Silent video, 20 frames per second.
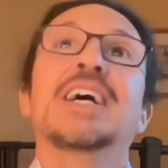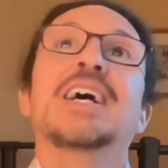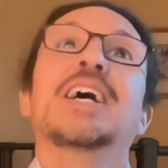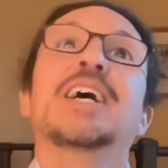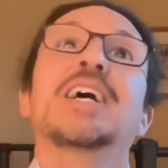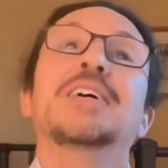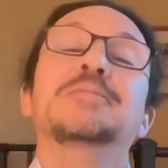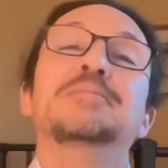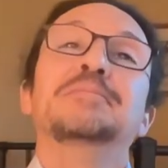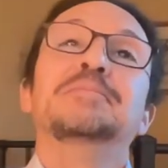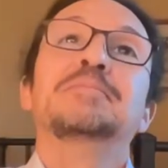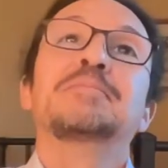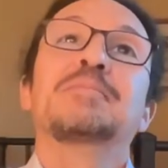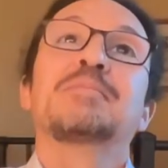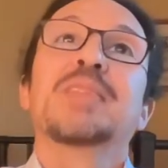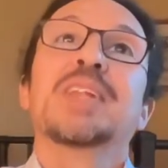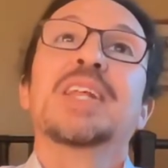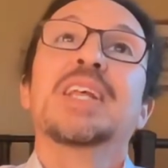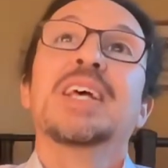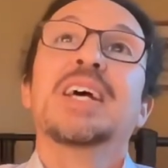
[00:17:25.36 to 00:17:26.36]

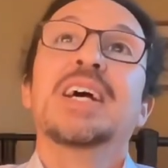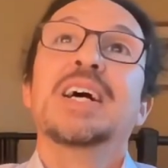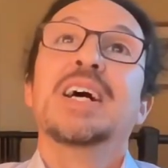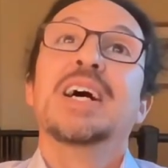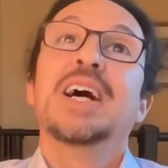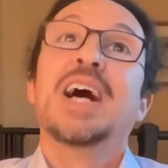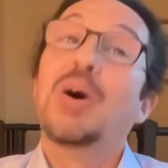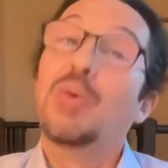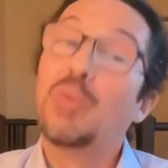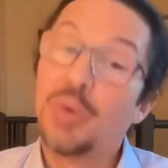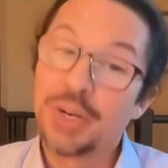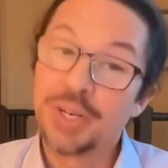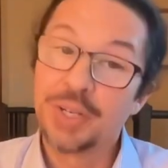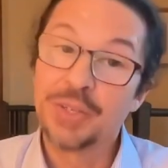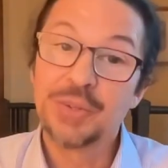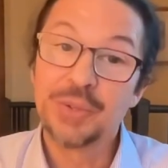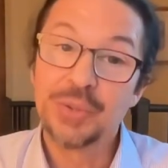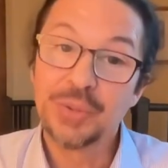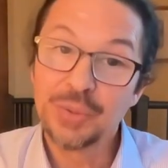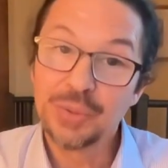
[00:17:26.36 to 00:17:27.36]
I want to
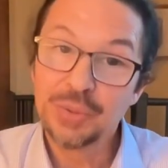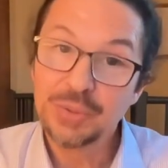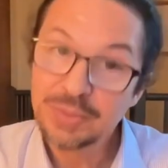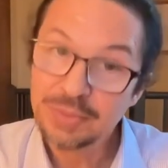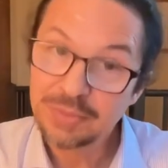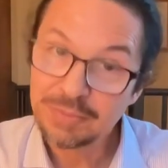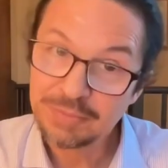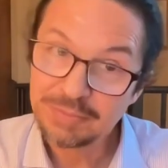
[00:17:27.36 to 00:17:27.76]
do